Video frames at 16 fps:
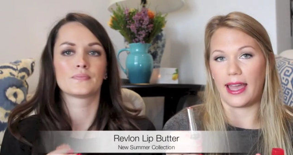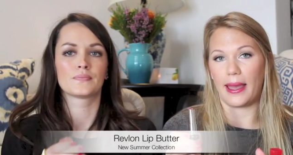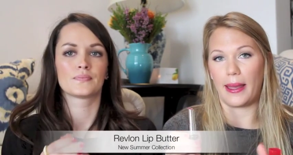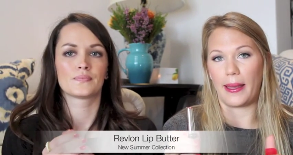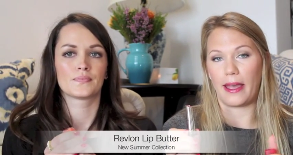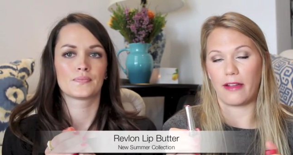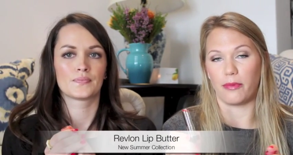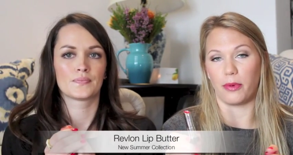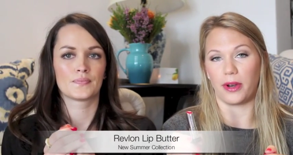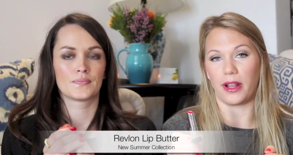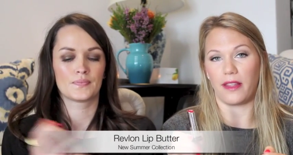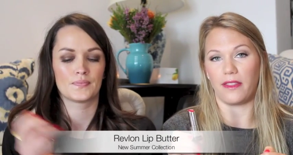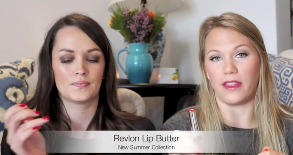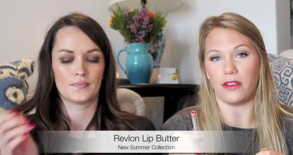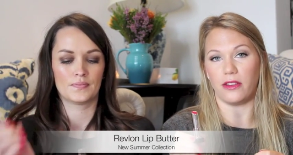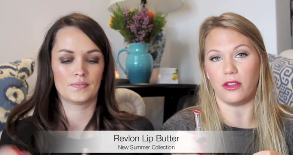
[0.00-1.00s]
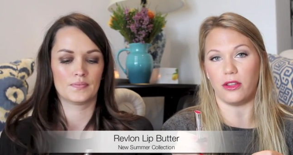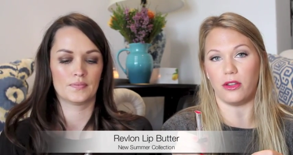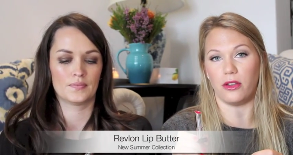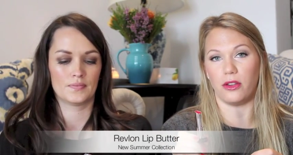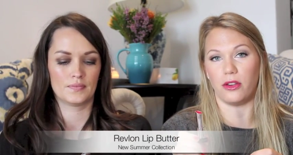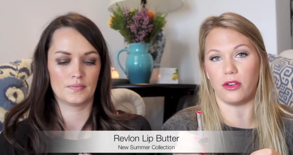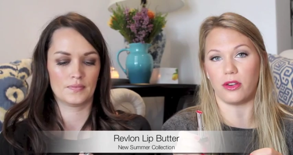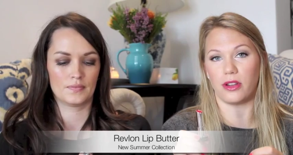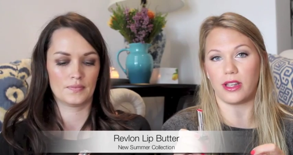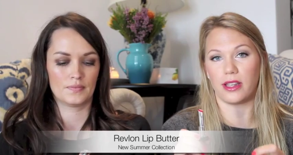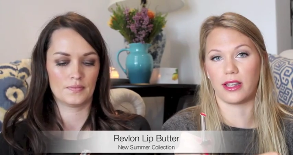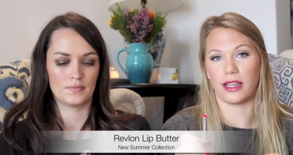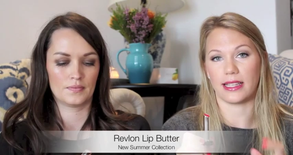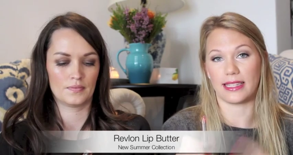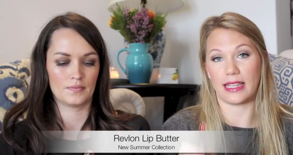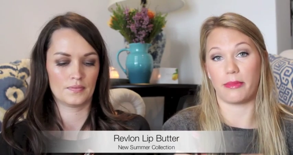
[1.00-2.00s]
Speaker 1: uh, have brought out their new
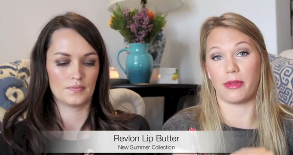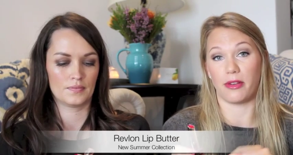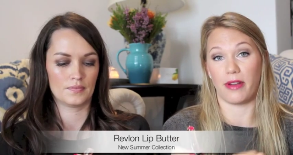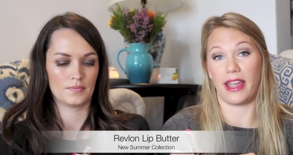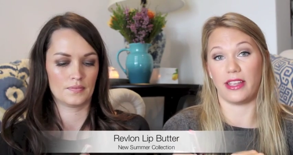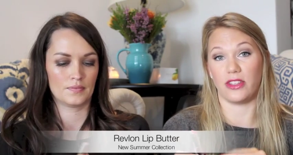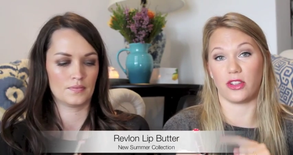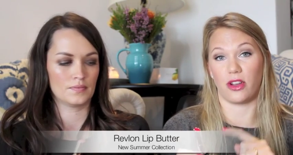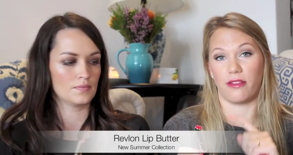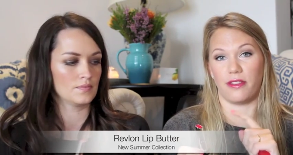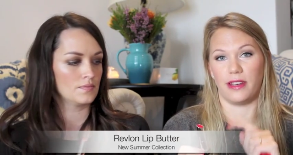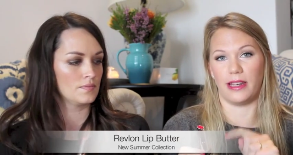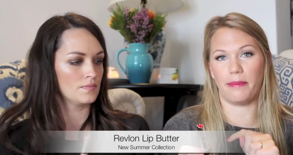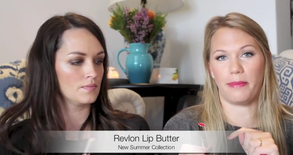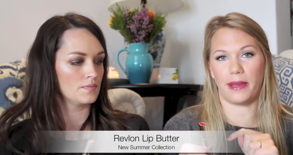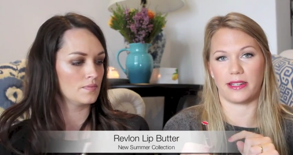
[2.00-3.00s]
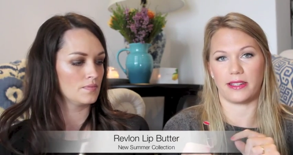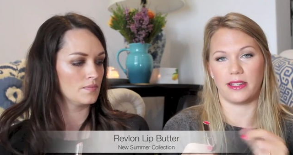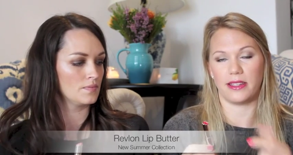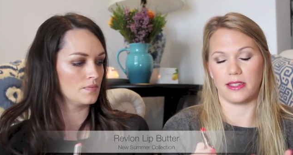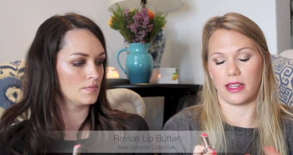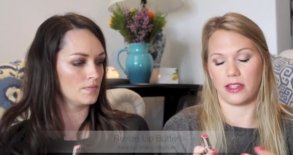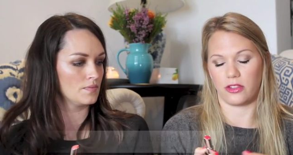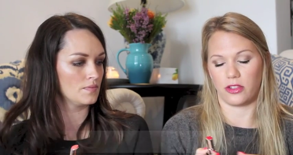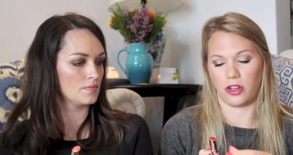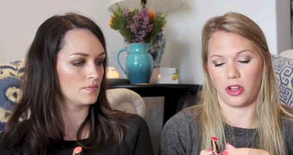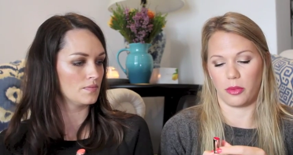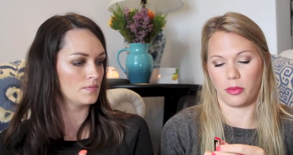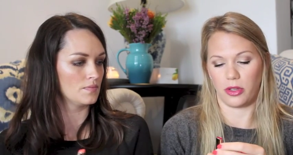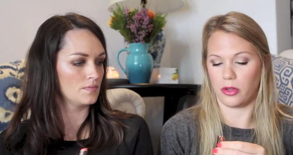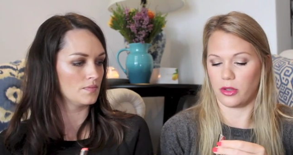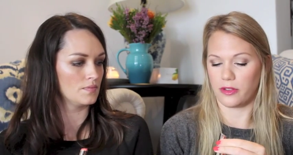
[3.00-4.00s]
uh, summer range of the lip butters, and as you
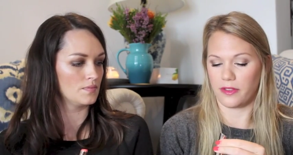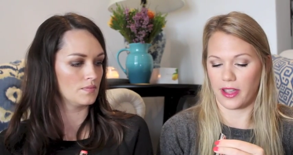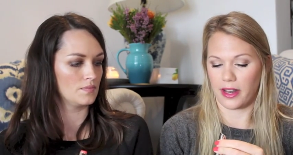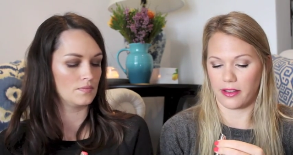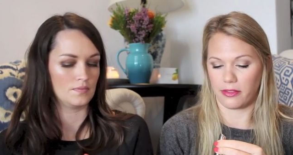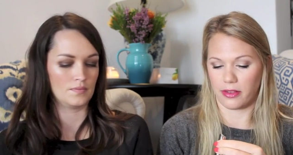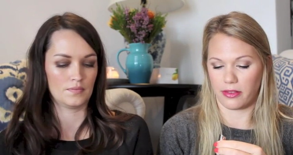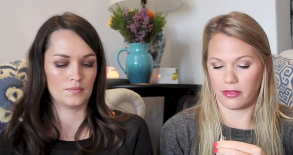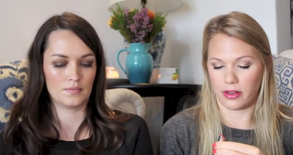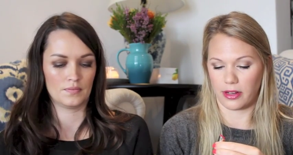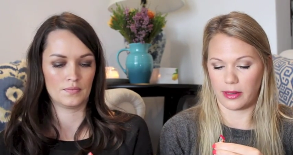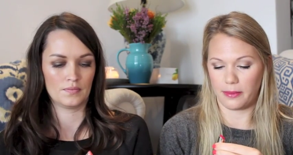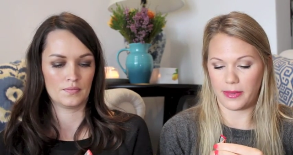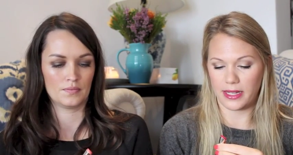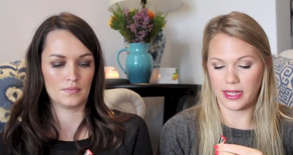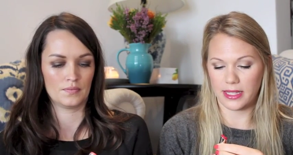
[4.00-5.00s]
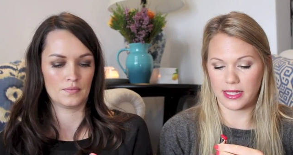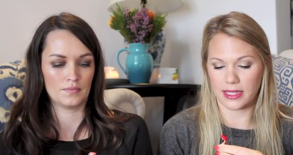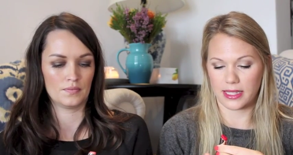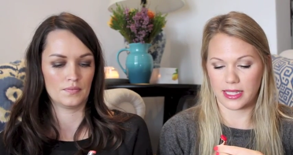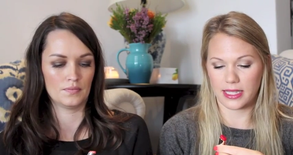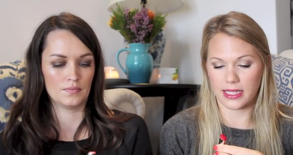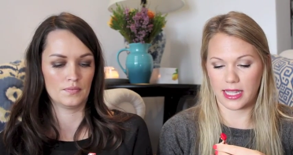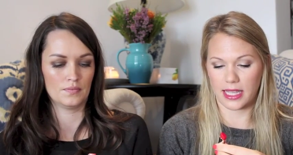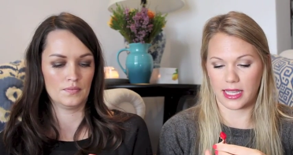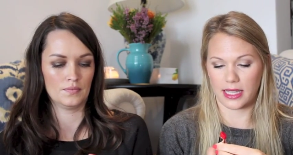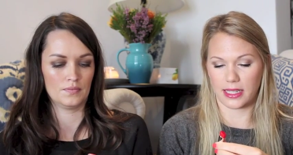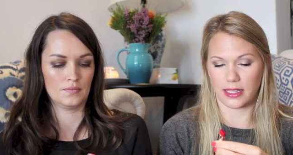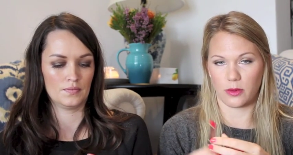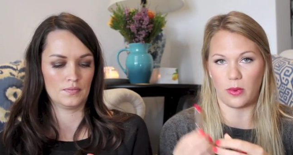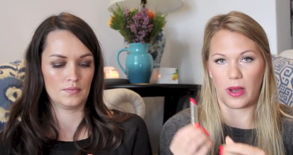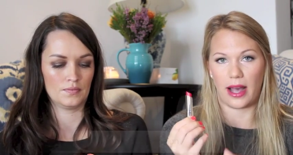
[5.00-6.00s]
know, I'm a huge fan of Revlon lip butters. This mm
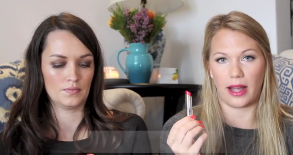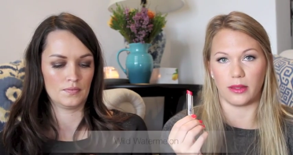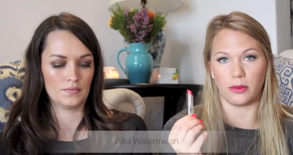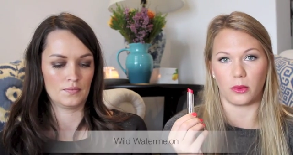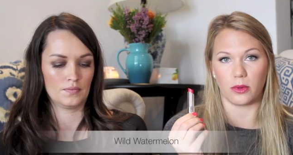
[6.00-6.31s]
-hmm. is Wild